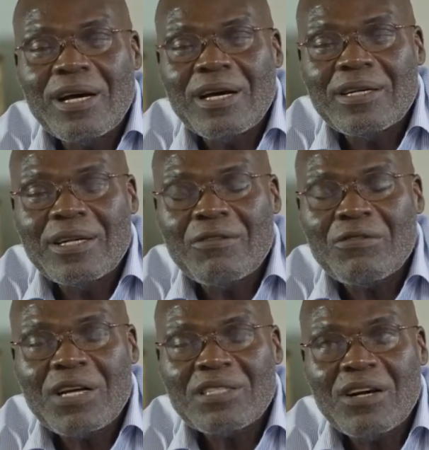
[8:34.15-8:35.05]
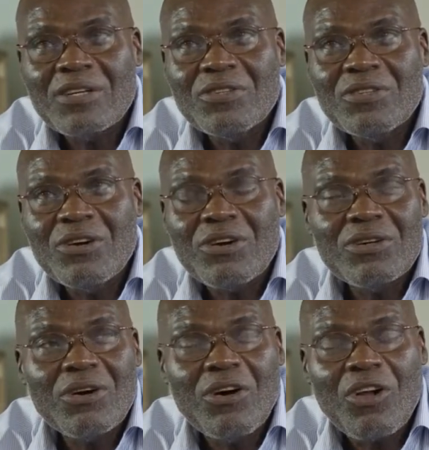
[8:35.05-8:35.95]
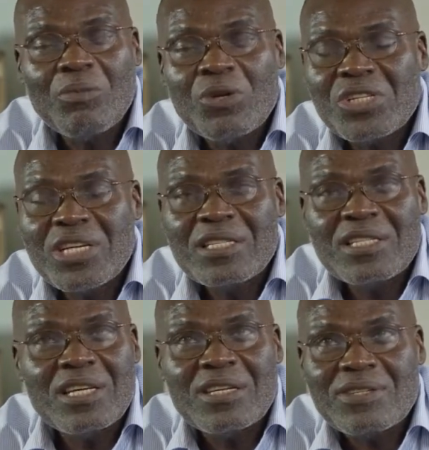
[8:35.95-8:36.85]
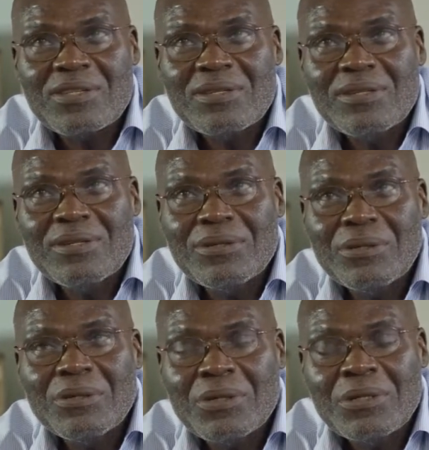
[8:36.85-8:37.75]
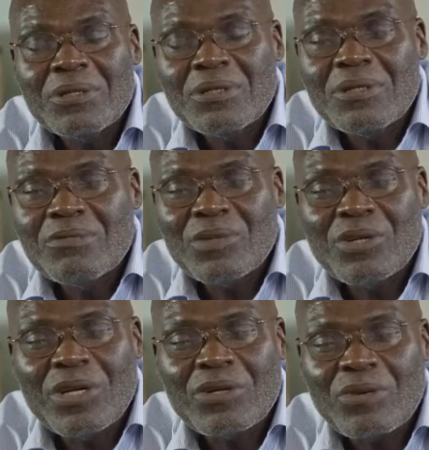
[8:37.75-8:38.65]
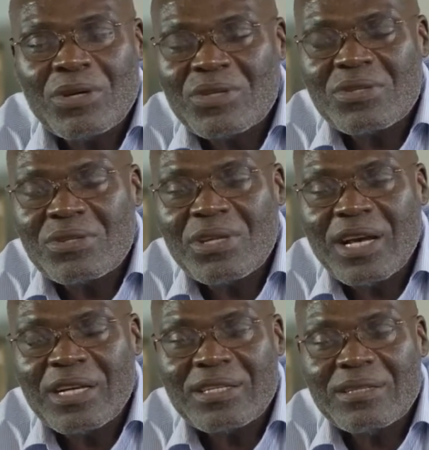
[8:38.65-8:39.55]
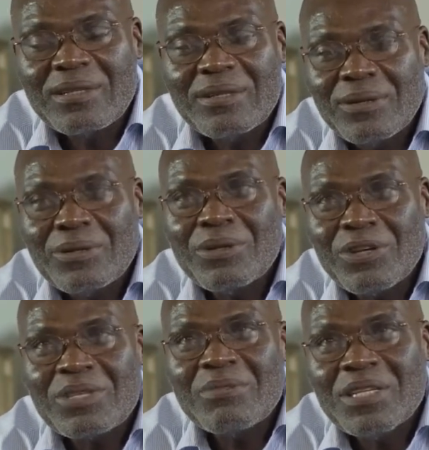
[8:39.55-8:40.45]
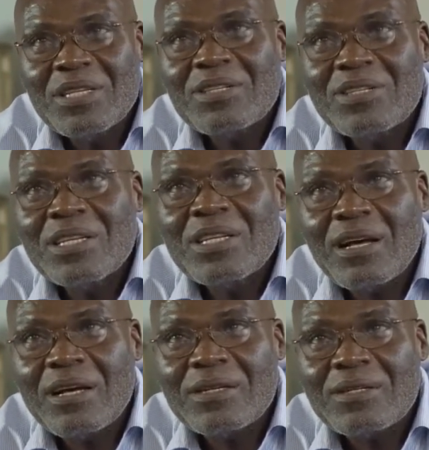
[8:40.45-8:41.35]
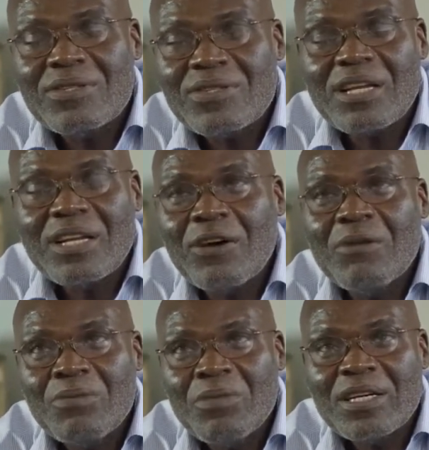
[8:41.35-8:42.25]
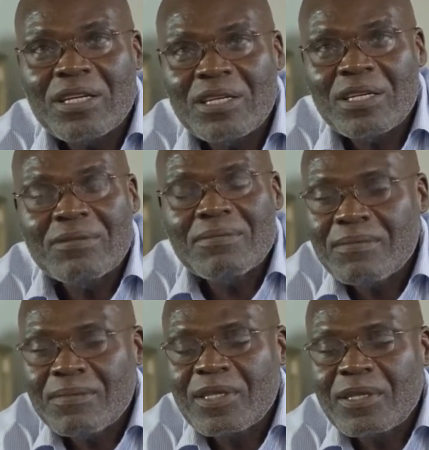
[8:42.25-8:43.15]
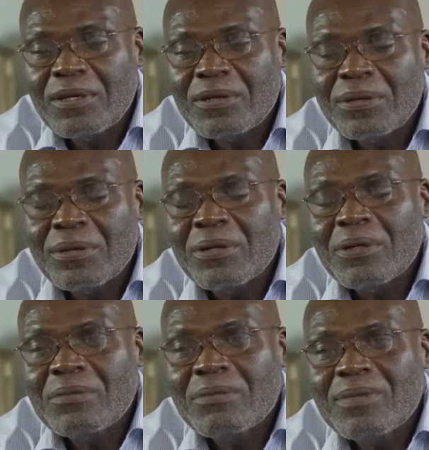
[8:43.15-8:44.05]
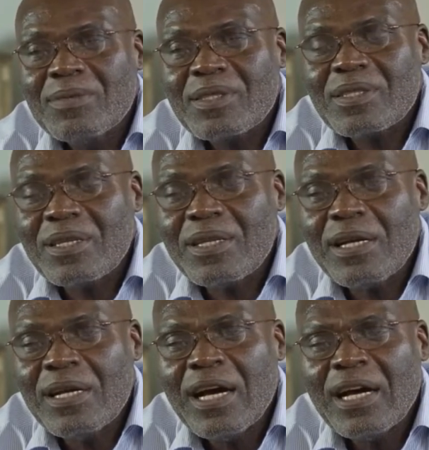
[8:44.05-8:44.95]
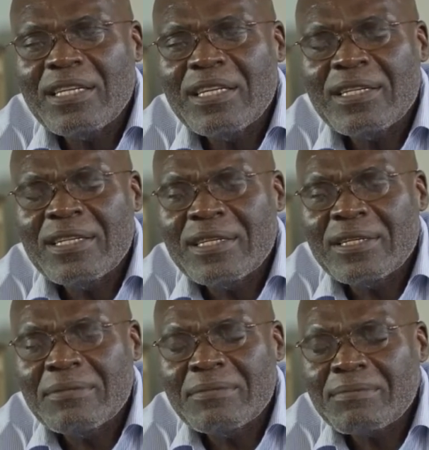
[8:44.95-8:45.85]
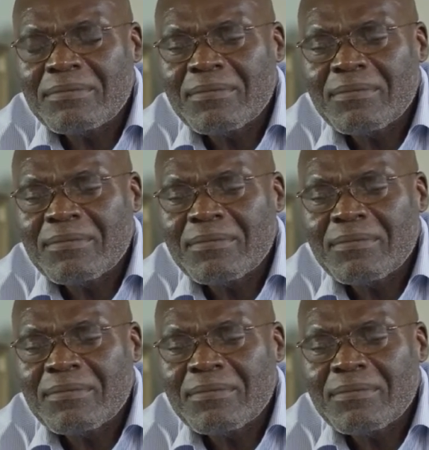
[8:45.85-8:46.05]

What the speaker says: and in fact, I almost shed tears, because it was like, oh, does it mean this thing started coming back again, And then